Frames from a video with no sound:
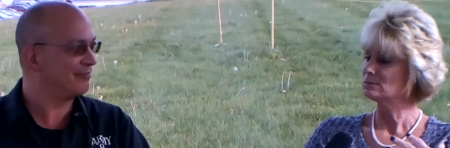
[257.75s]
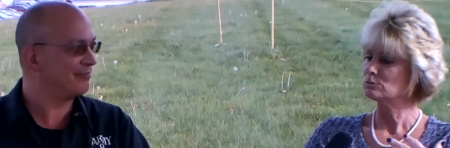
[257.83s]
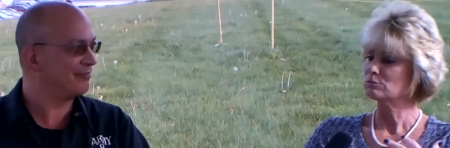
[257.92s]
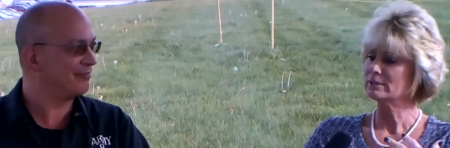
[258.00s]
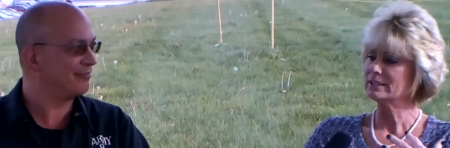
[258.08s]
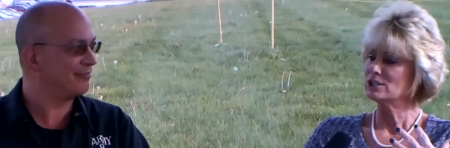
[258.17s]

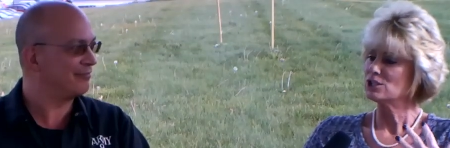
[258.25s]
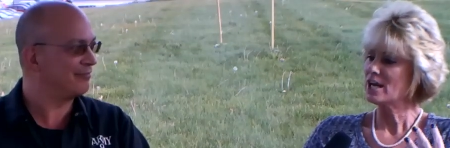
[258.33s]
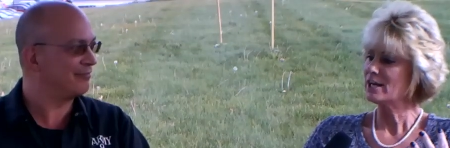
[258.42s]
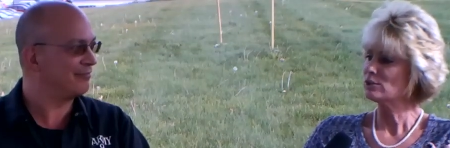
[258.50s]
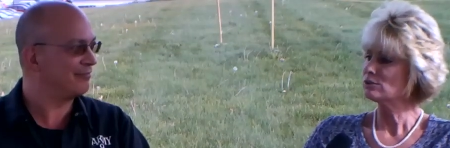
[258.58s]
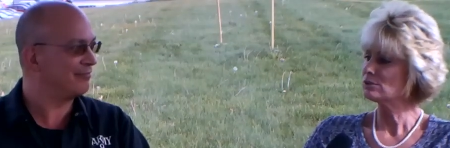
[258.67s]

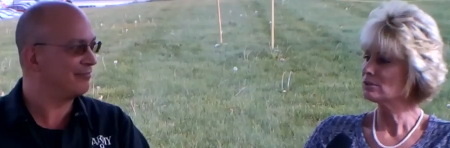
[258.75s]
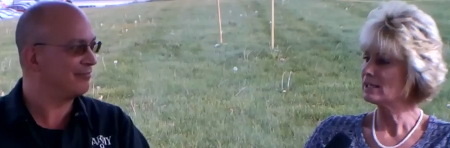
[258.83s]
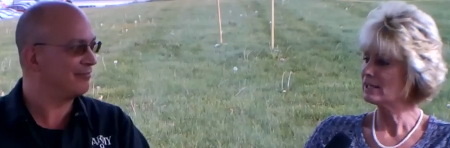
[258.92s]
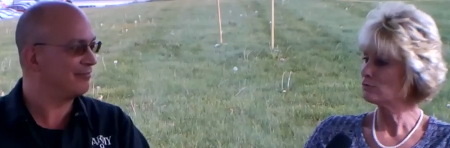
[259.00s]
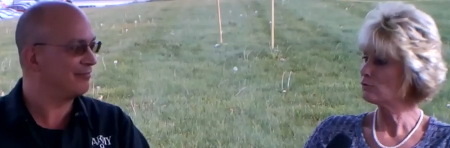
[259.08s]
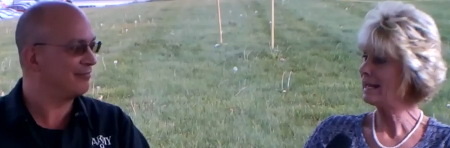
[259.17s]

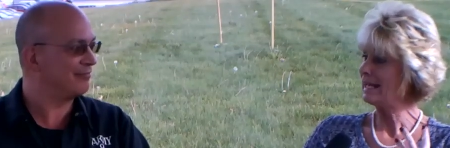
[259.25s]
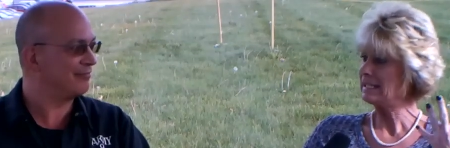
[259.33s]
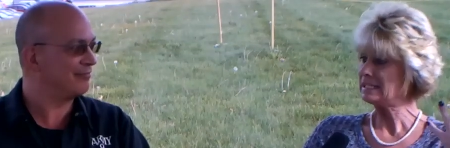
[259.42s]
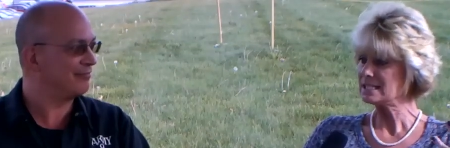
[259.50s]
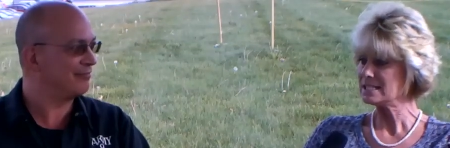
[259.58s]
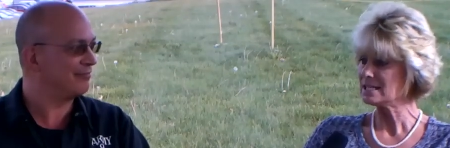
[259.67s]

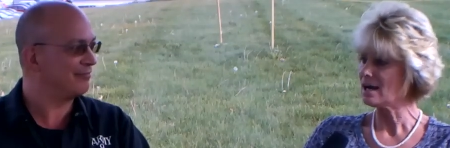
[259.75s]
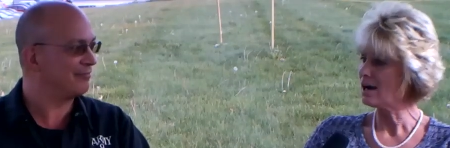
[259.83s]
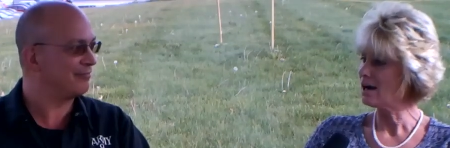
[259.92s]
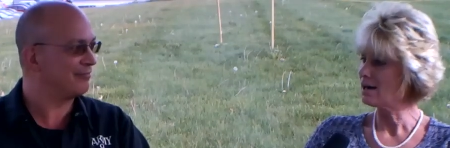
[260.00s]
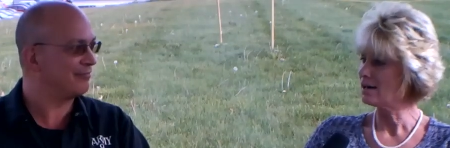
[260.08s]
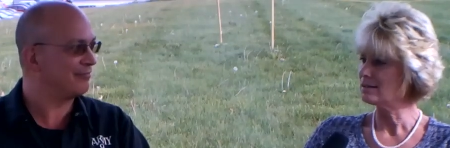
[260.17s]
Speaker 1: regenerate,
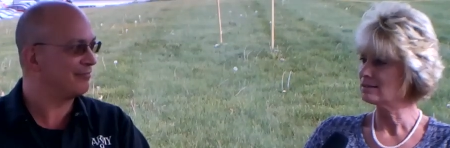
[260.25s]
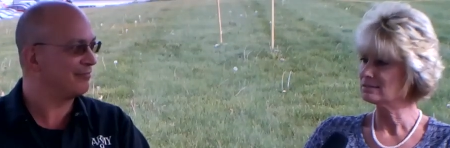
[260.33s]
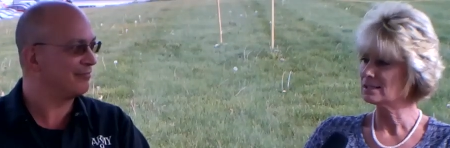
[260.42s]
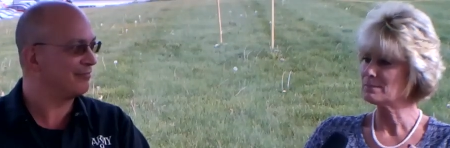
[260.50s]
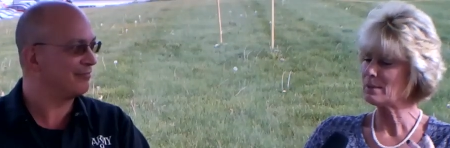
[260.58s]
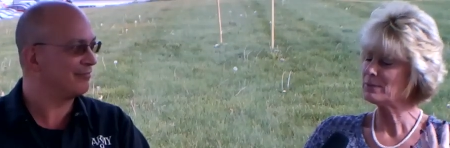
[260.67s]
uh,
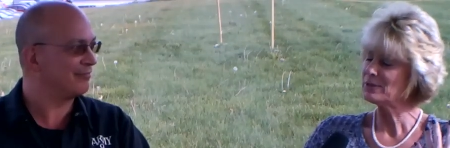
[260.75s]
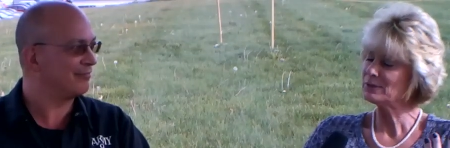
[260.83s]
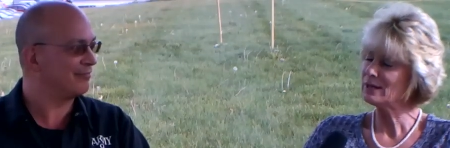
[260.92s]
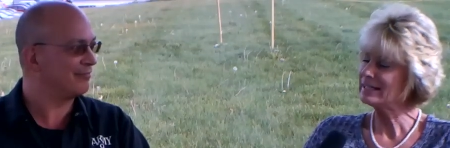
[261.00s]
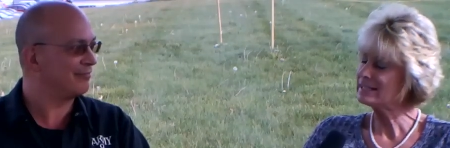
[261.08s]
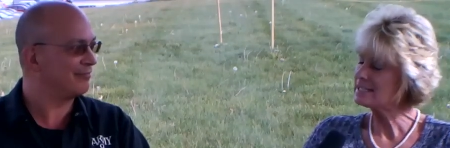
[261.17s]
come up with
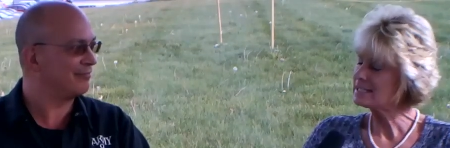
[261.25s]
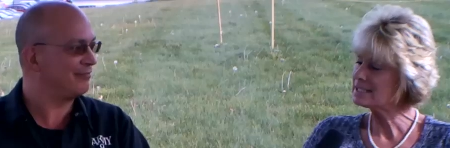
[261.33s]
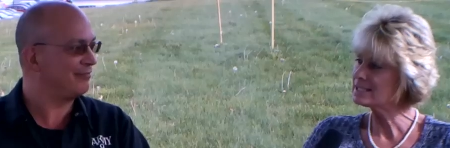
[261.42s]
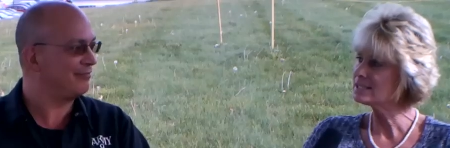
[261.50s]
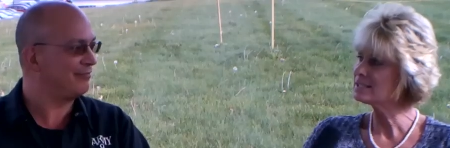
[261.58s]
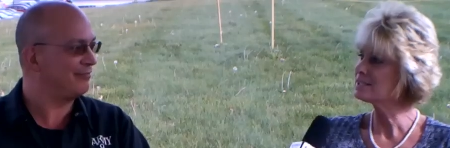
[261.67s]
your
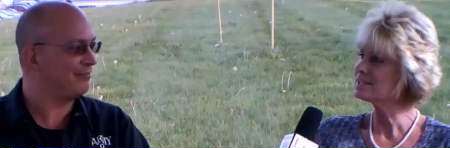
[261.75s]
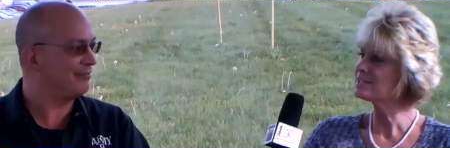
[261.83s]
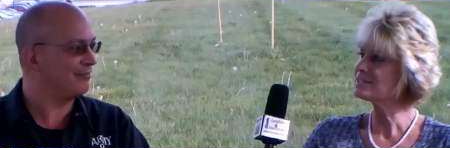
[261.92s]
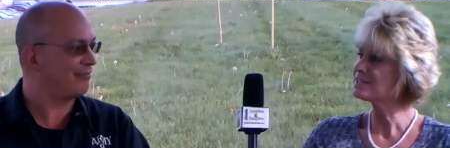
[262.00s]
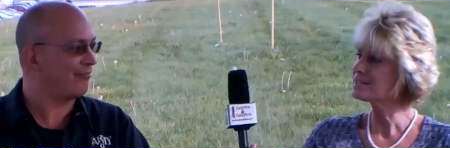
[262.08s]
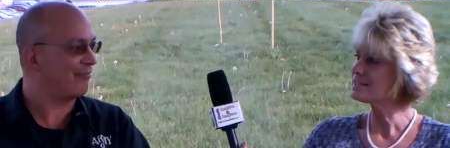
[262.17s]

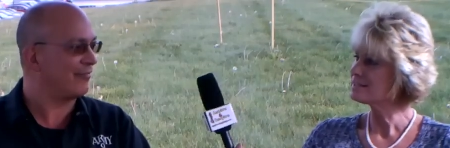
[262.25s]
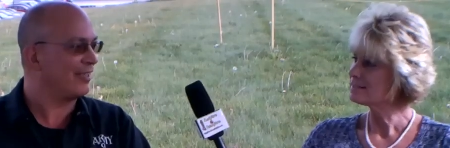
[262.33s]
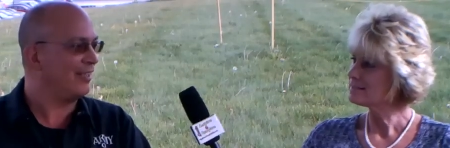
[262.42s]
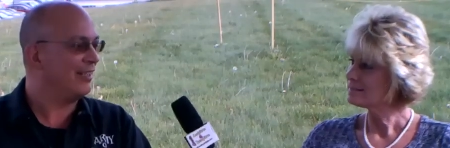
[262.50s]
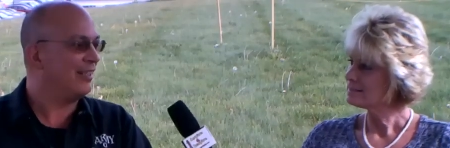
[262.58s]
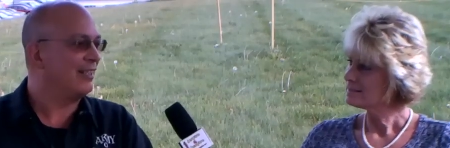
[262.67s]
ideas?
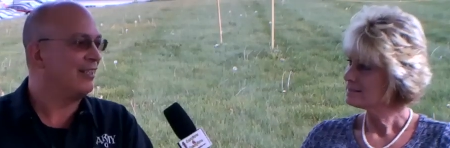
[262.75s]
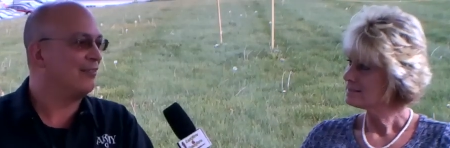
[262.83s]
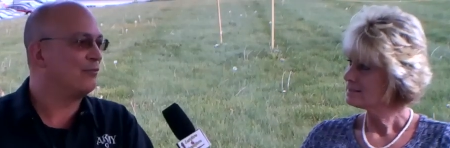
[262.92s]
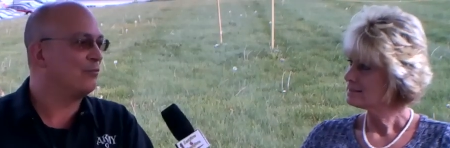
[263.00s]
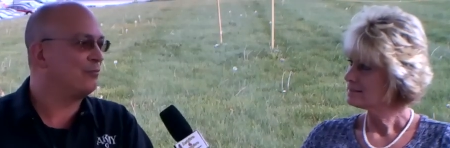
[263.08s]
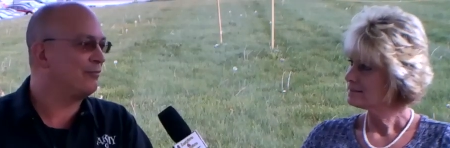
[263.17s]

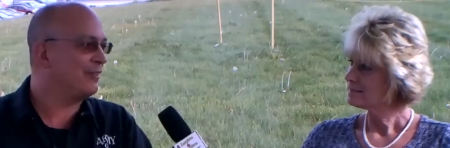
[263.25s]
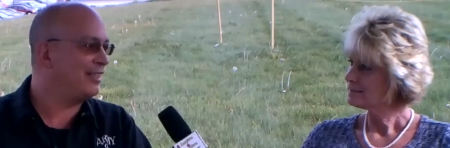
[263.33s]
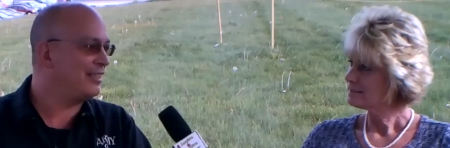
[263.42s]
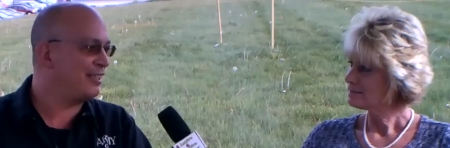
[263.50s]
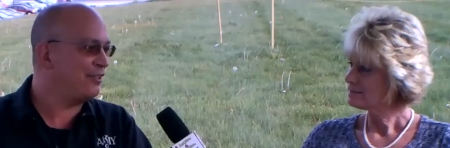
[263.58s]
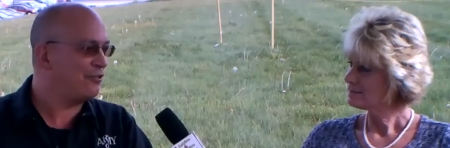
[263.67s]

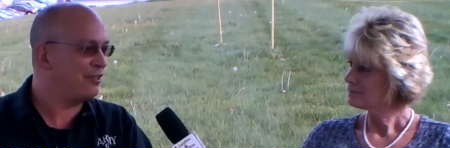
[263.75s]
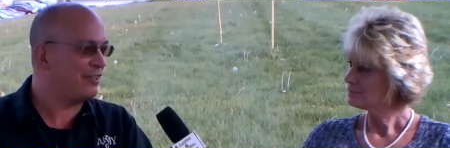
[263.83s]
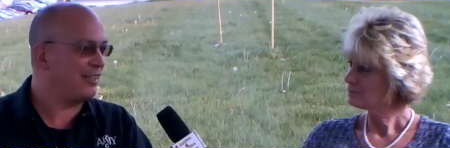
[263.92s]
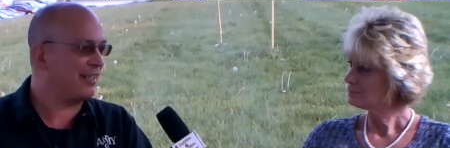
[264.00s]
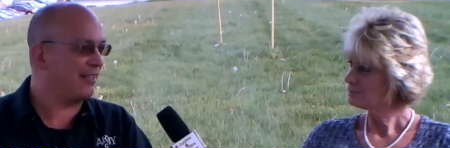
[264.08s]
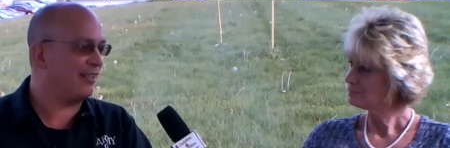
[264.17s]
Speaker 2: It's
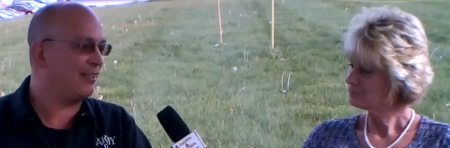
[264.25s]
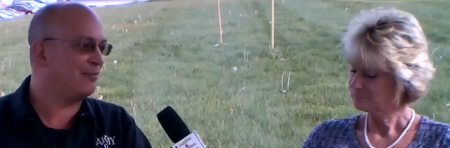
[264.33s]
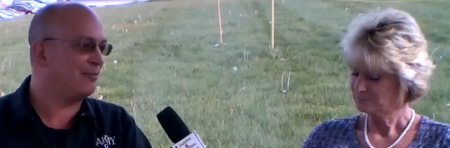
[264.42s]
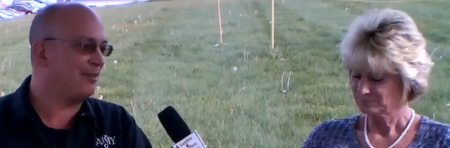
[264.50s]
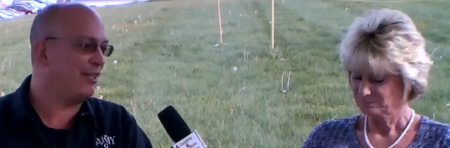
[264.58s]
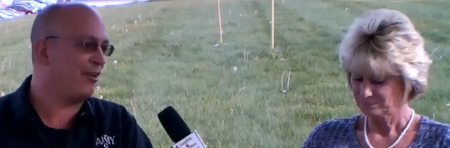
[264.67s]
interesting.
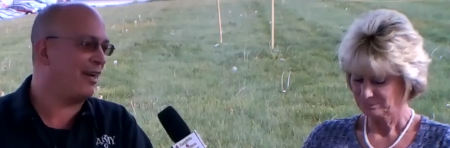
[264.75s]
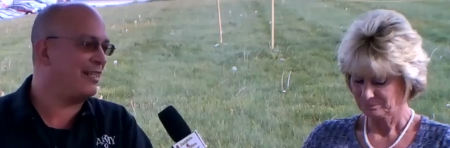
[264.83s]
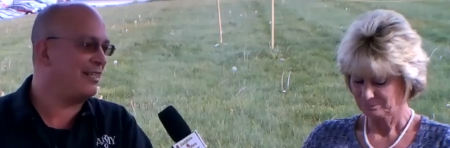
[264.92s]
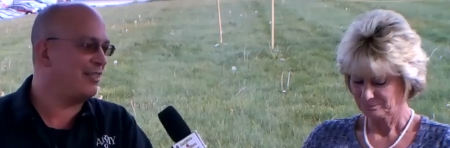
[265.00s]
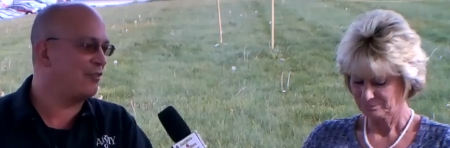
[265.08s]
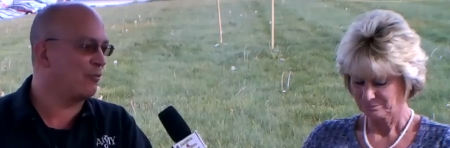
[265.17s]
Um, you know,
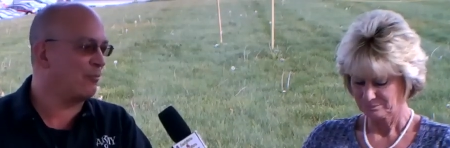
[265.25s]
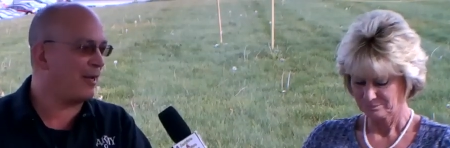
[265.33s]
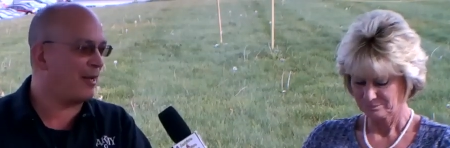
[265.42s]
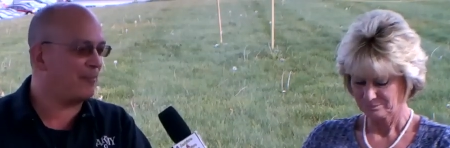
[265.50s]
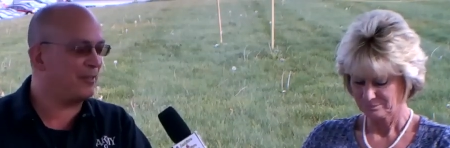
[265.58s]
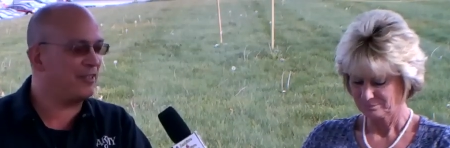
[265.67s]
ideas will
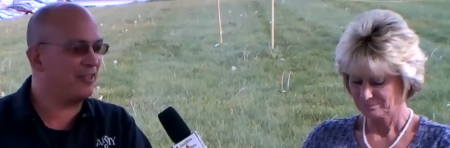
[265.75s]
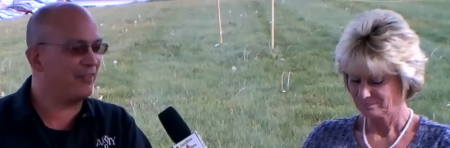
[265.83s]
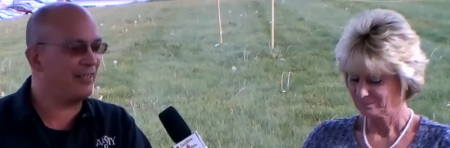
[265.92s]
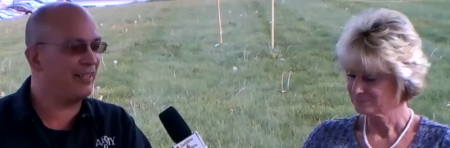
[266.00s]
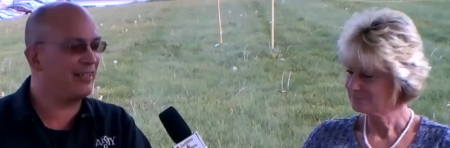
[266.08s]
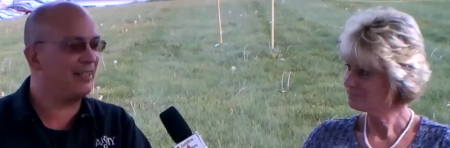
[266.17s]
pop into your
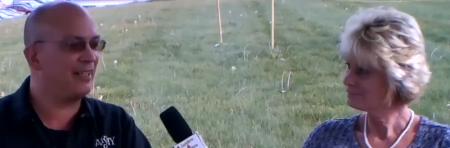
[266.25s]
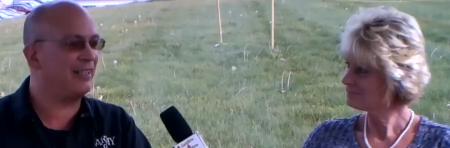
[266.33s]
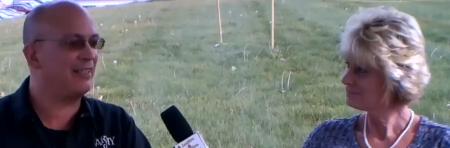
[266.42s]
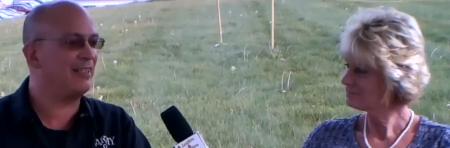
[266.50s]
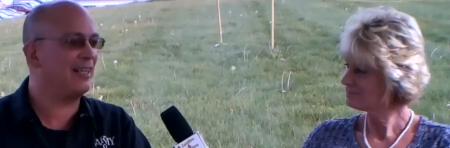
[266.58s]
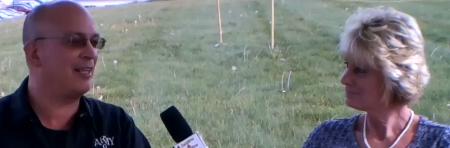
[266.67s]
head at
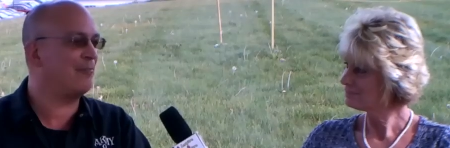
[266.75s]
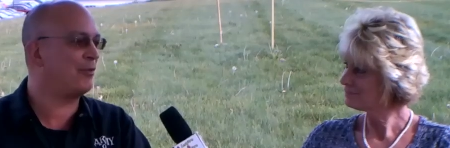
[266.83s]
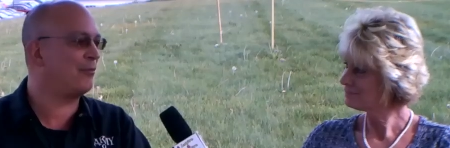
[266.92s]
any time, but